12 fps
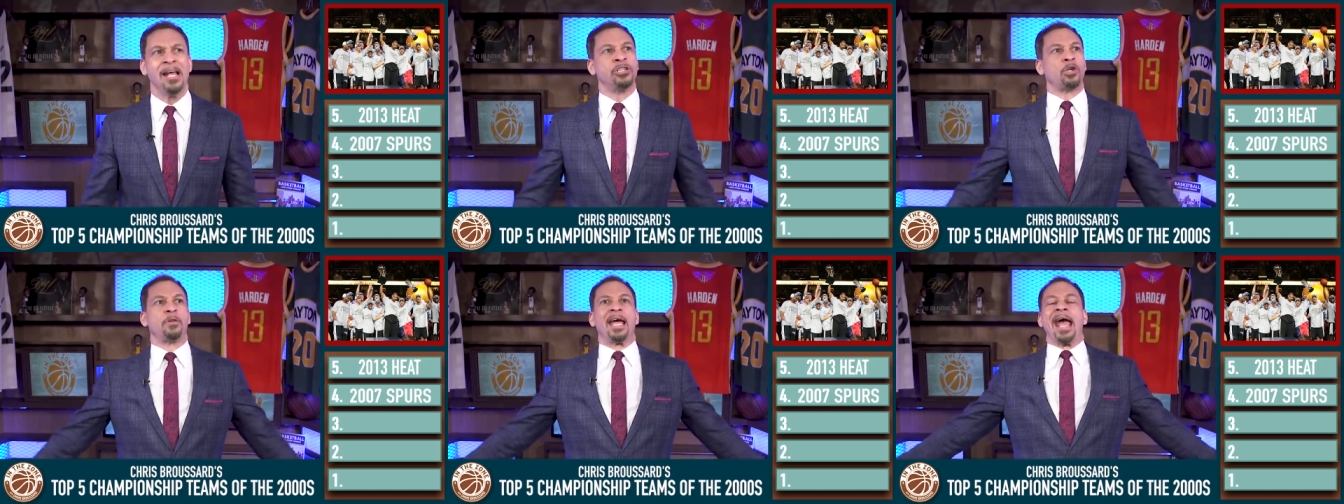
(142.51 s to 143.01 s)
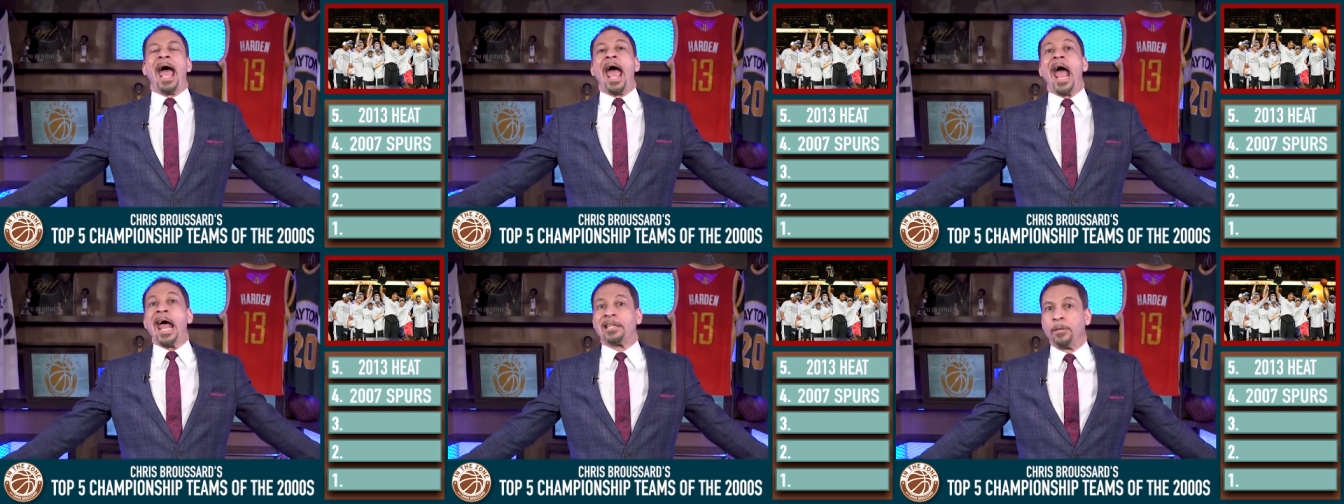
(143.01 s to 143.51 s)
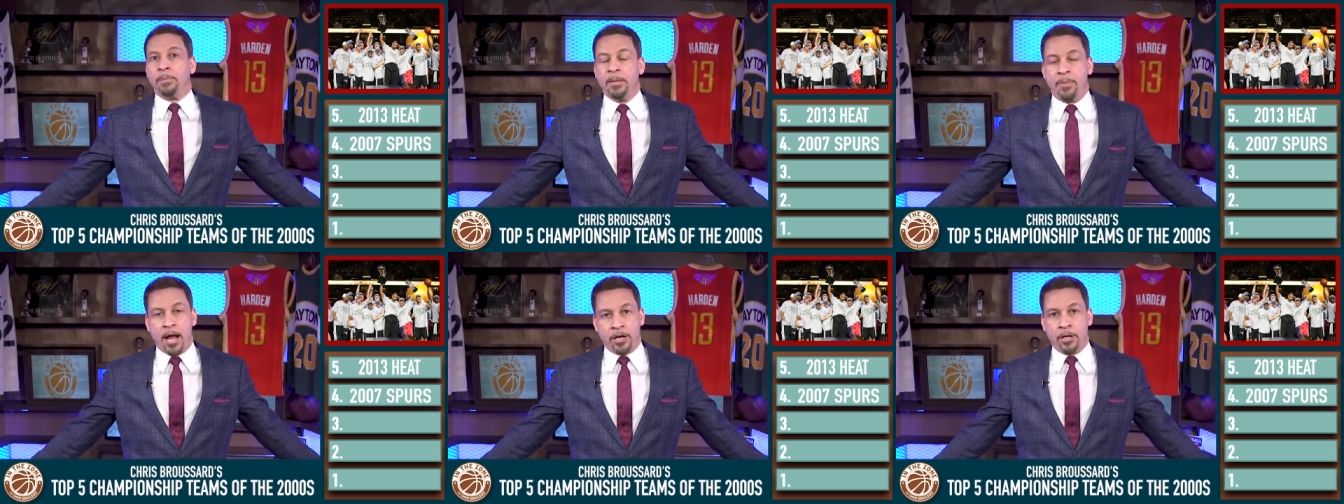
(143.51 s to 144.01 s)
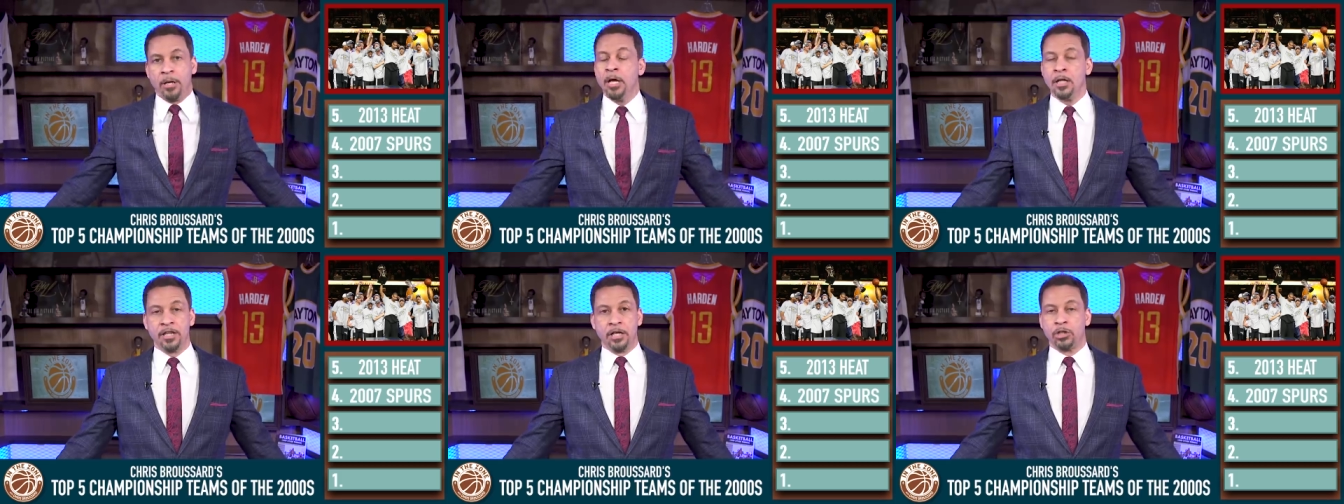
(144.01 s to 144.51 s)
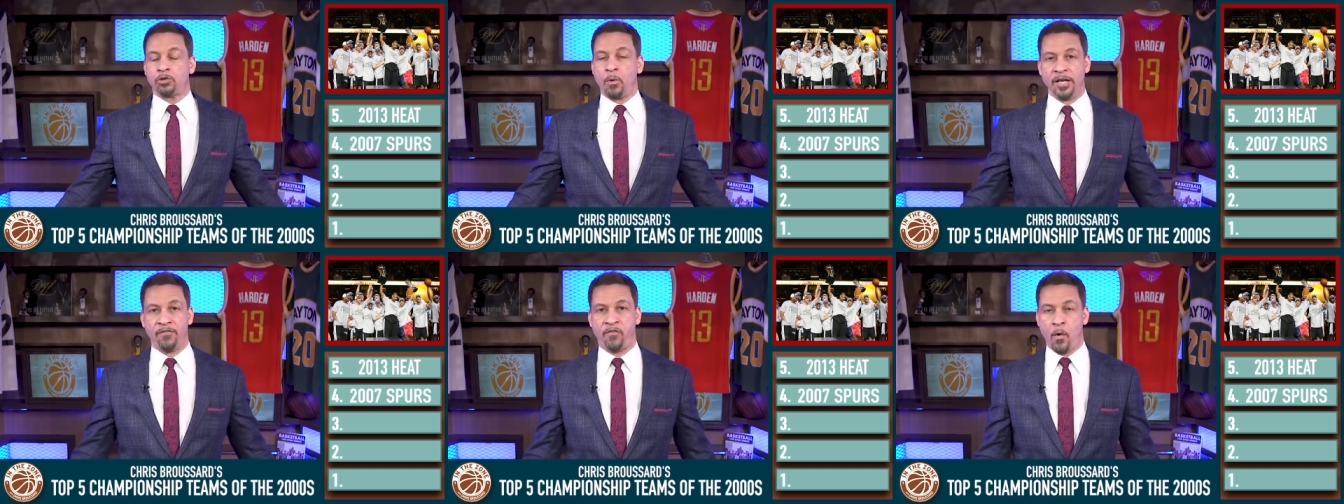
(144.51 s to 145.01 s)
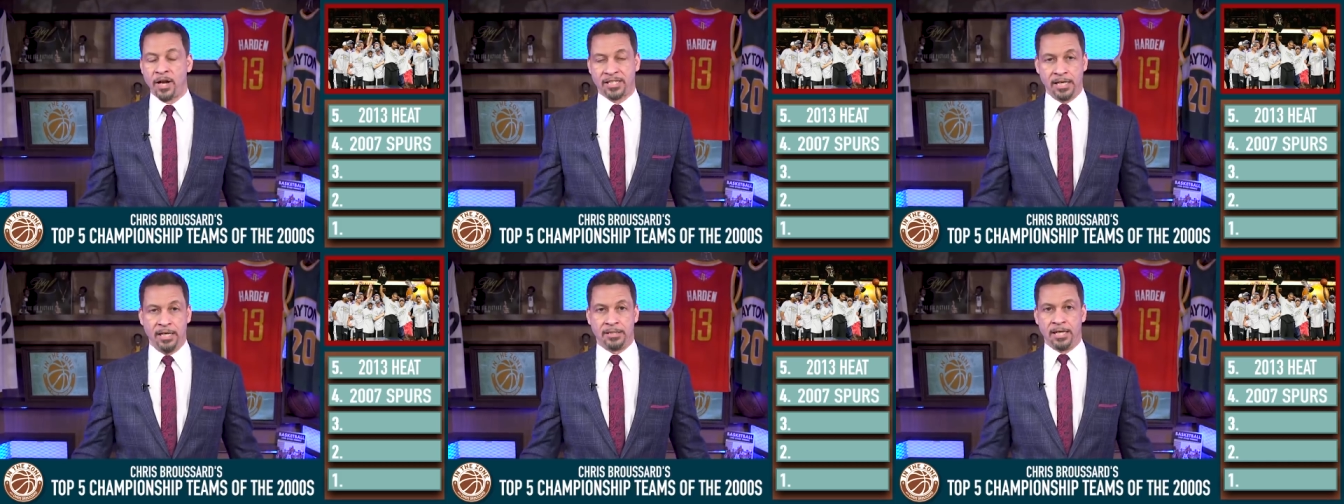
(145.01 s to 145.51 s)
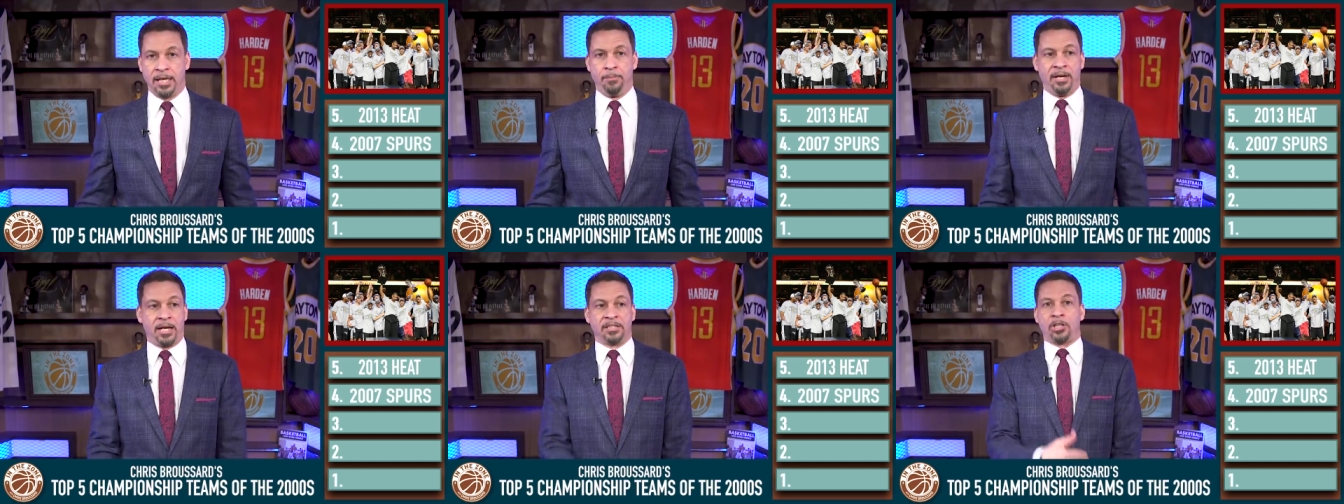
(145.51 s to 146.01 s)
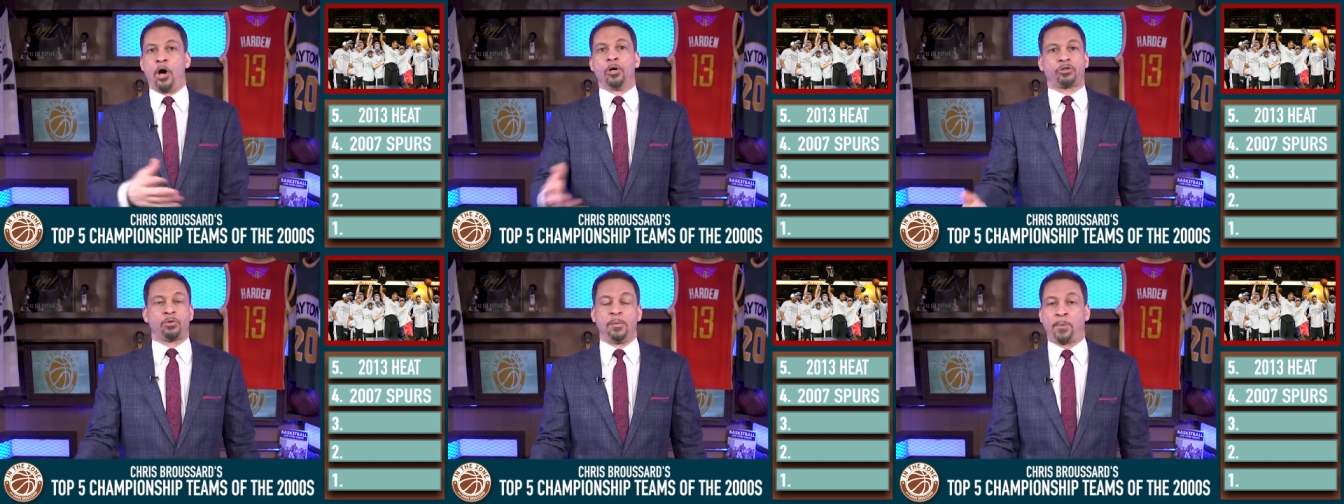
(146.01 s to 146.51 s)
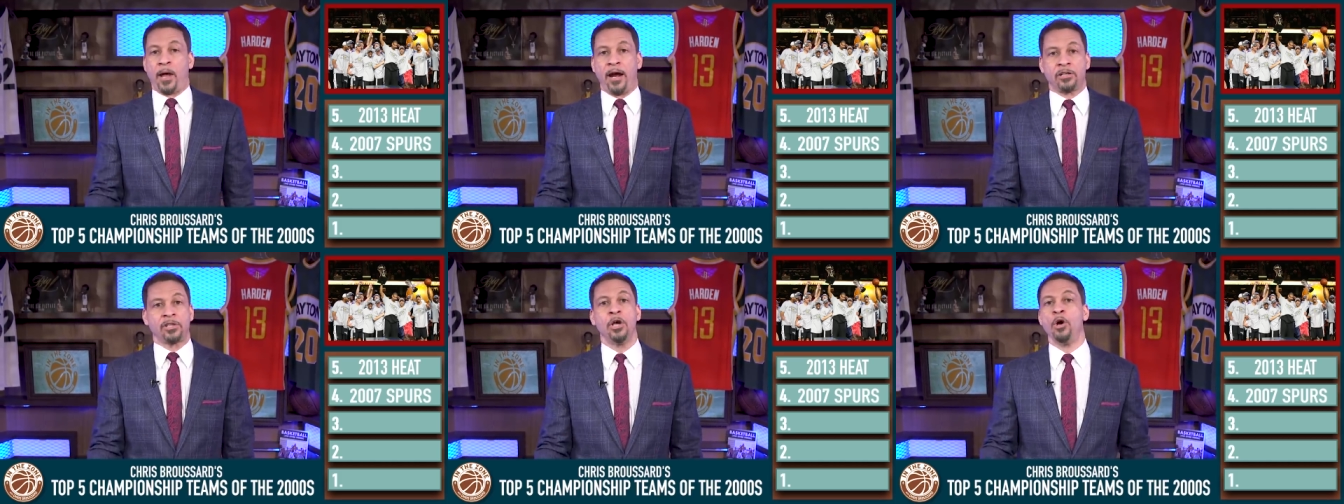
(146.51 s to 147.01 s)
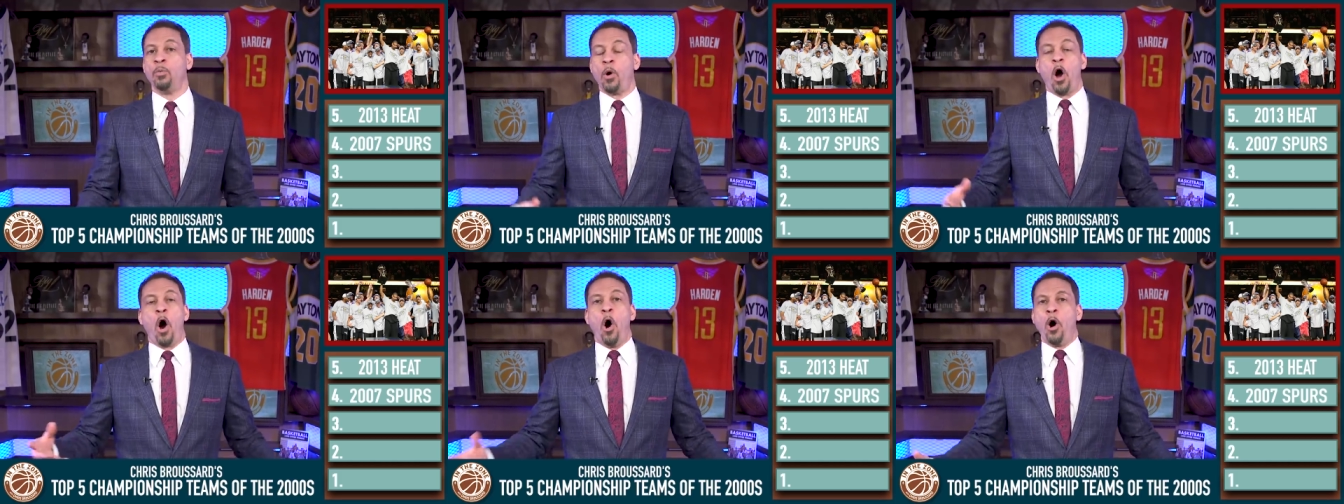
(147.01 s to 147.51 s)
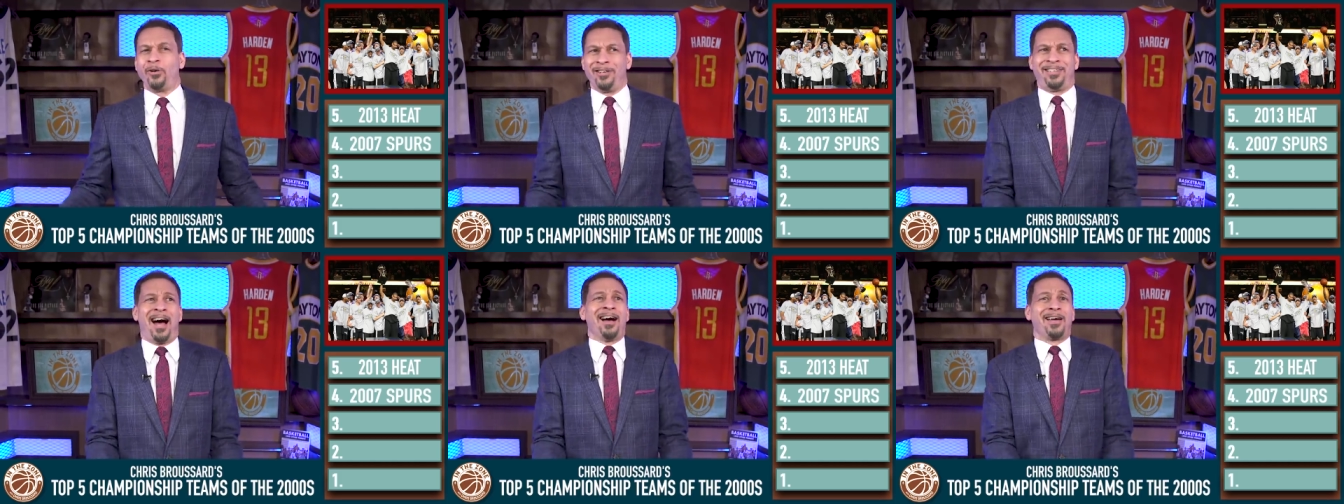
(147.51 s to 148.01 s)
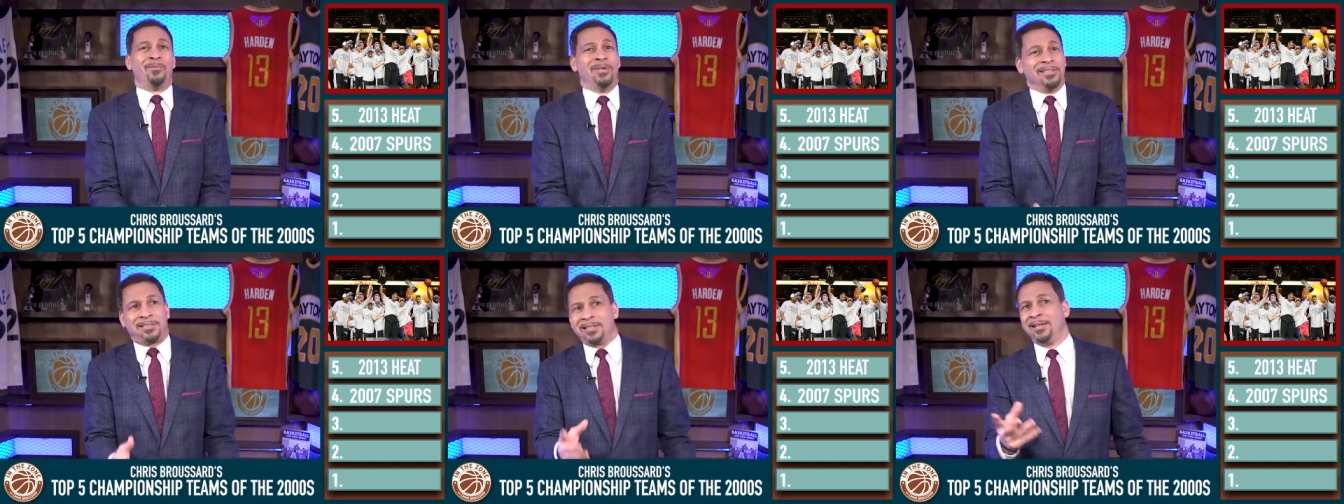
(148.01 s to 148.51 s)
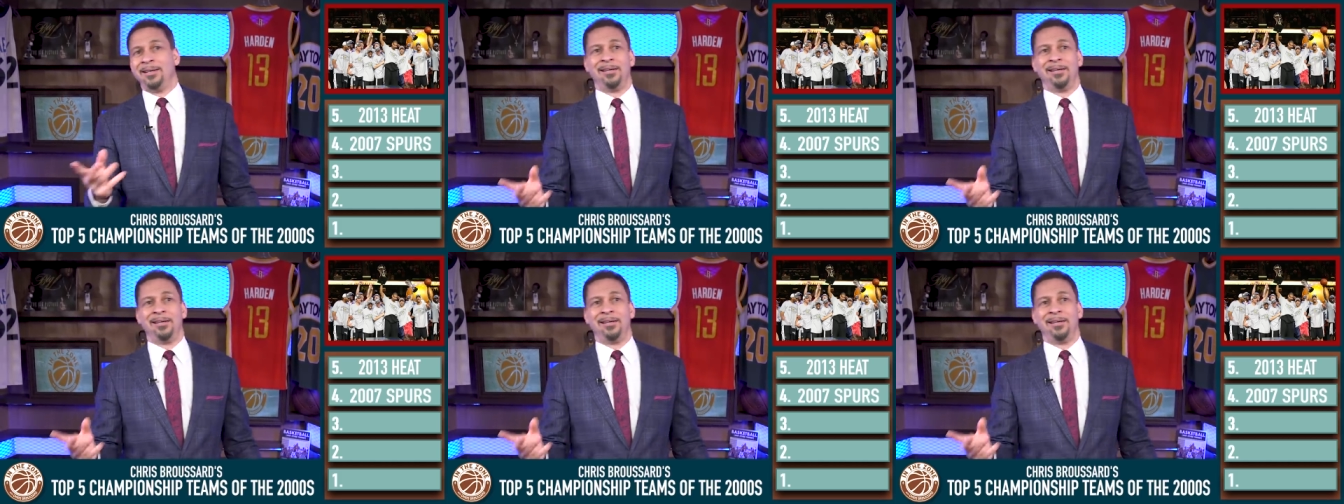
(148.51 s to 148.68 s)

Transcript: So they had to be better than the 2014 team because those three players were older. Duncan was